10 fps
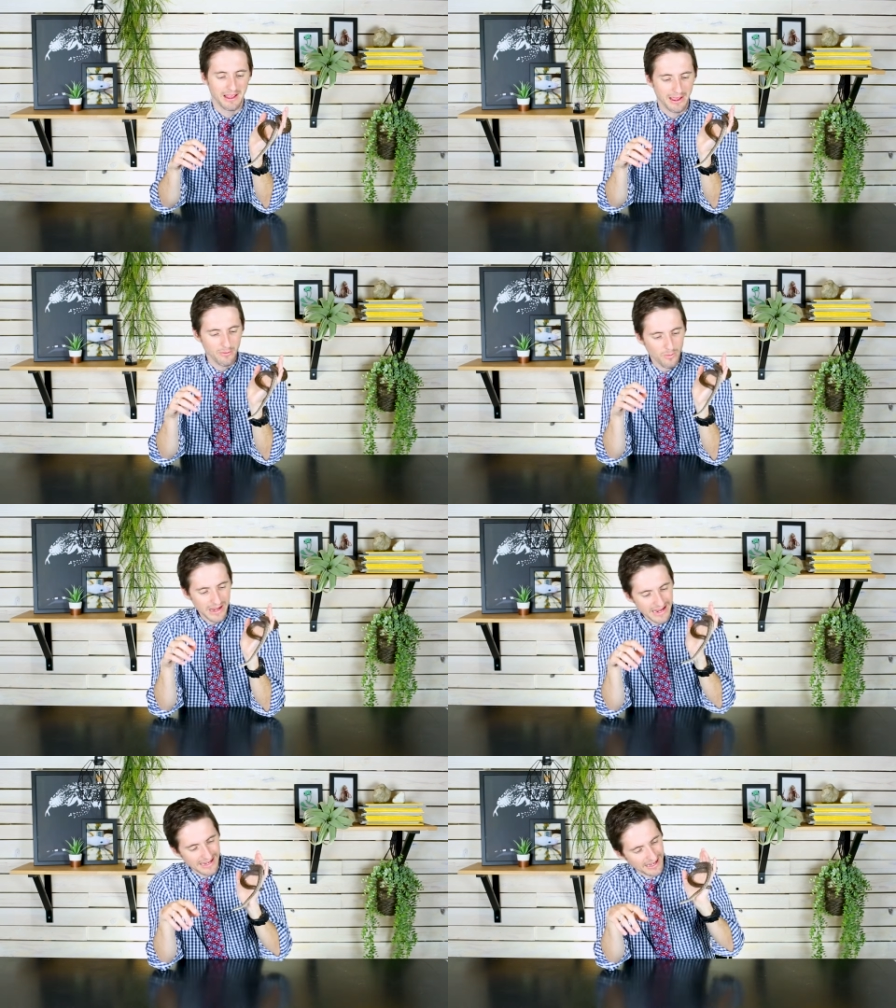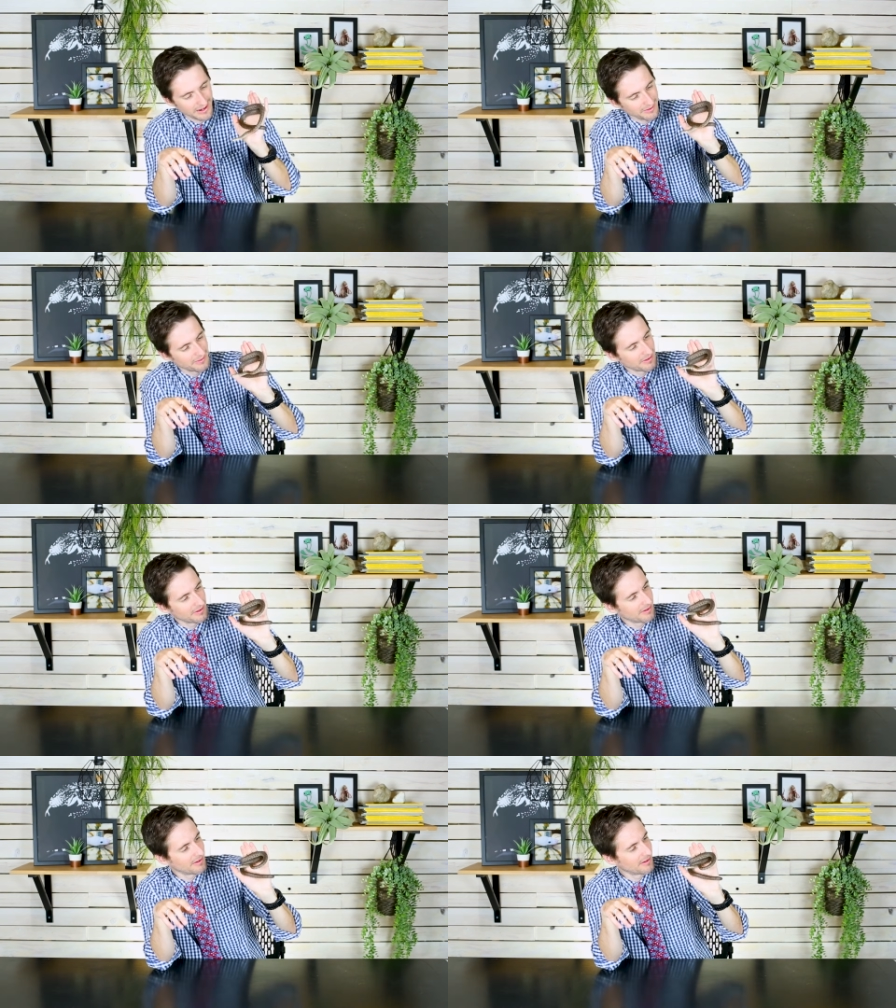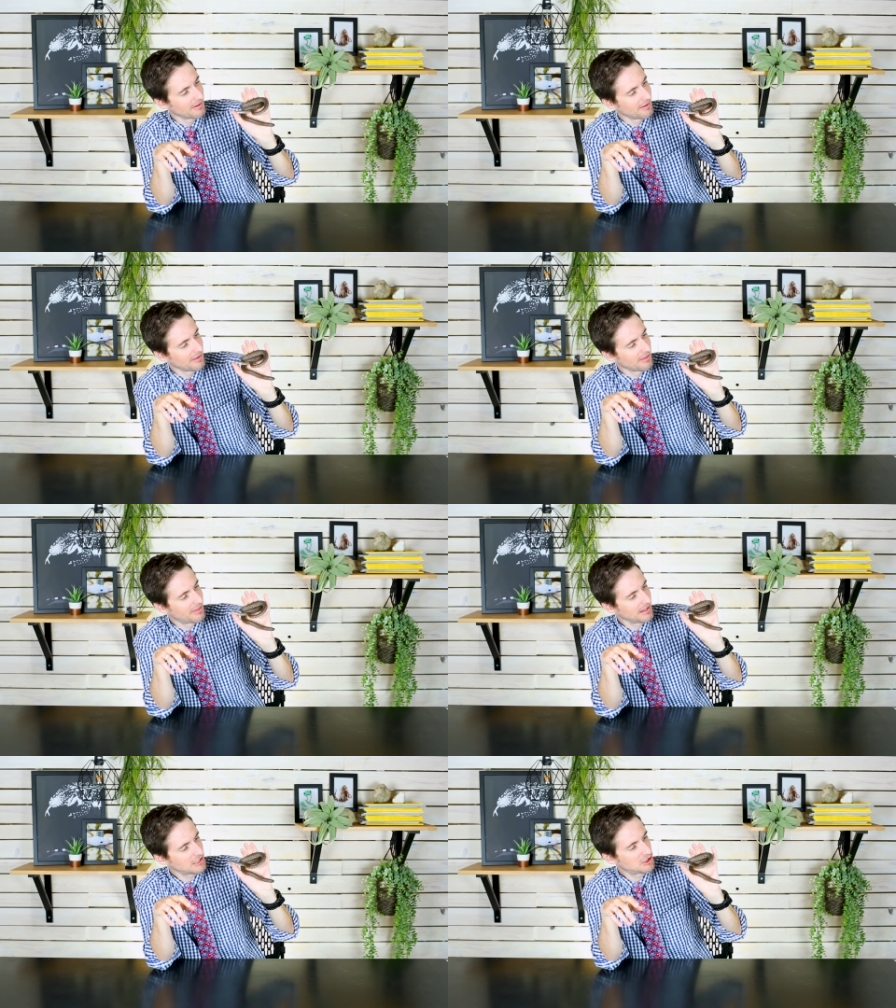And we give the